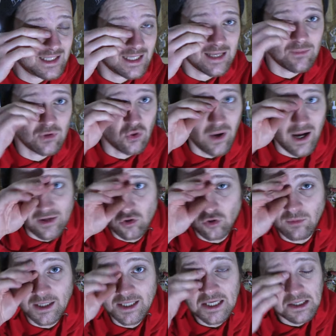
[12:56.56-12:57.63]
let me know I had no
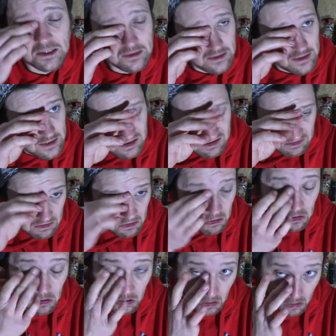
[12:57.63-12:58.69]
money,
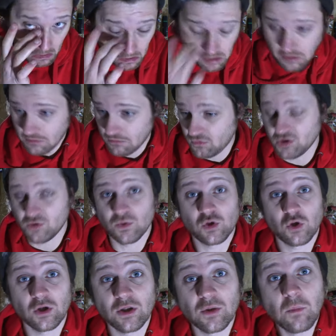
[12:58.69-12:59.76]
which was
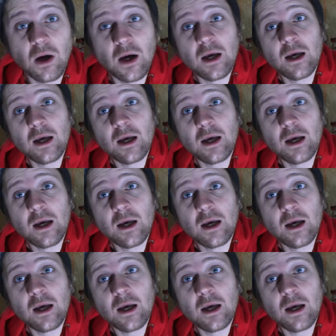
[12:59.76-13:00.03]
good of them.